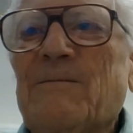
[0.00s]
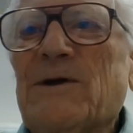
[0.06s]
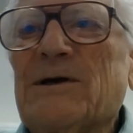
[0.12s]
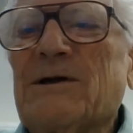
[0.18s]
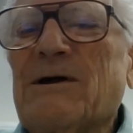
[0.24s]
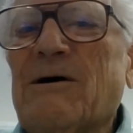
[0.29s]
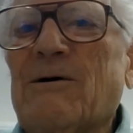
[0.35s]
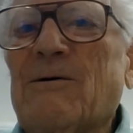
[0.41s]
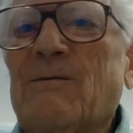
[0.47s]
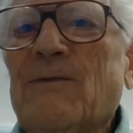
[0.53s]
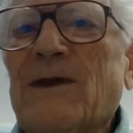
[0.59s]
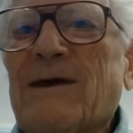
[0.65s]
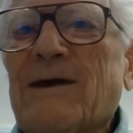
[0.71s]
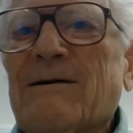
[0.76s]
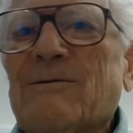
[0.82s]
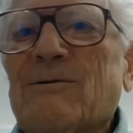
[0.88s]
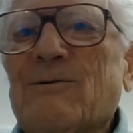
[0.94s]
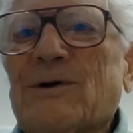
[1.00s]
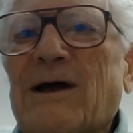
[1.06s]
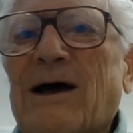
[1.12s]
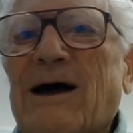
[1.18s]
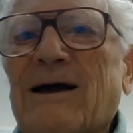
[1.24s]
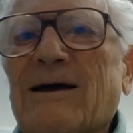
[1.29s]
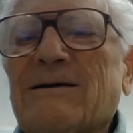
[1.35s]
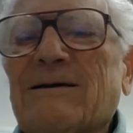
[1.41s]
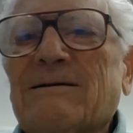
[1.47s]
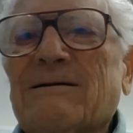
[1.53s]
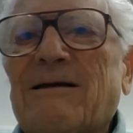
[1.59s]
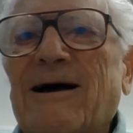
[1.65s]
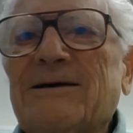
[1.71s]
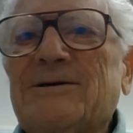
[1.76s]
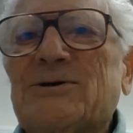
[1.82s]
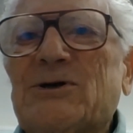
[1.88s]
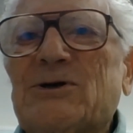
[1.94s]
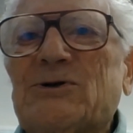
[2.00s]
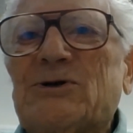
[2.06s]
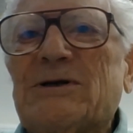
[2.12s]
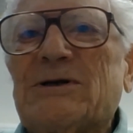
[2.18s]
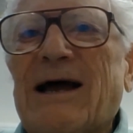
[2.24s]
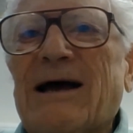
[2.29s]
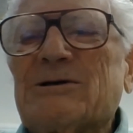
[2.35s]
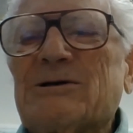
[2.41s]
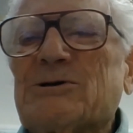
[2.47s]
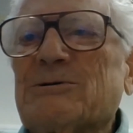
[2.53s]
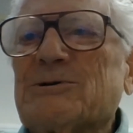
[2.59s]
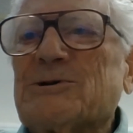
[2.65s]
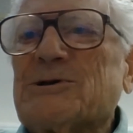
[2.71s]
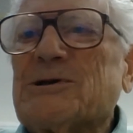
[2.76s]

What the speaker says: When I licensed National